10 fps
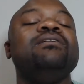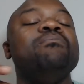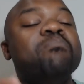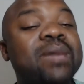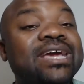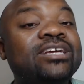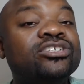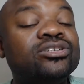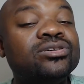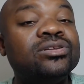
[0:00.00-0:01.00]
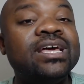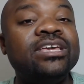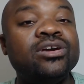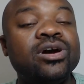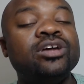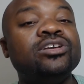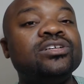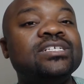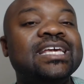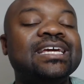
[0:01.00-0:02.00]
Make sure that you
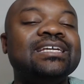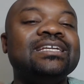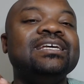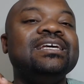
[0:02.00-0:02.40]
understand